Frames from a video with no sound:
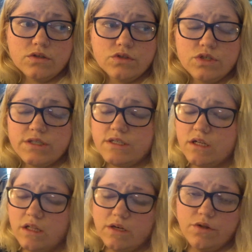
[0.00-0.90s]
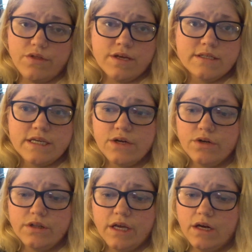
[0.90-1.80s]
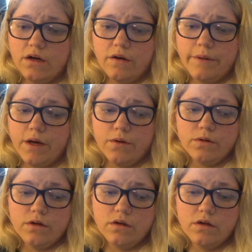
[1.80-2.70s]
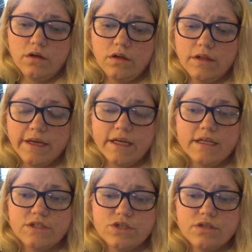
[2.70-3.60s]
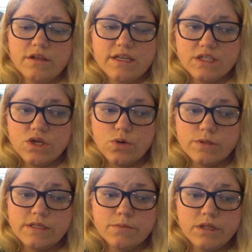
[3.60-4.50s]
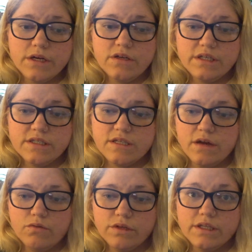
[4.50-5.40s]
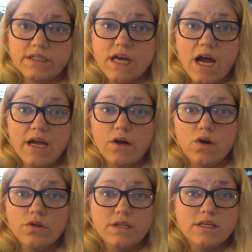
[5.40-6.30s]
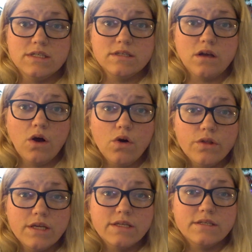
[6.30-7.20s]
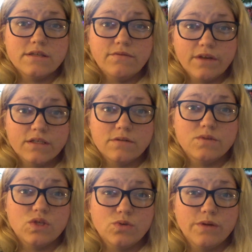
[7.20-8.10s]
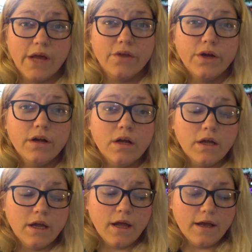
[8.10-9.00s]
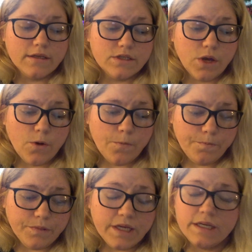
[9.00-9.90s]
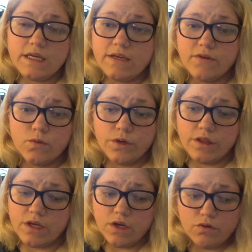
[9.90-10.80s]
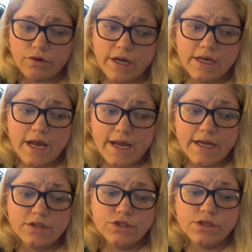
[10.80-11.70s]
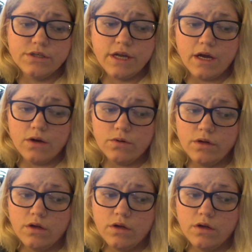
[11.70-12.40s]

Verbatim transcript: just little things here and there about like it's it's those similarities that really tie all these all these victims together so and even with the array and age now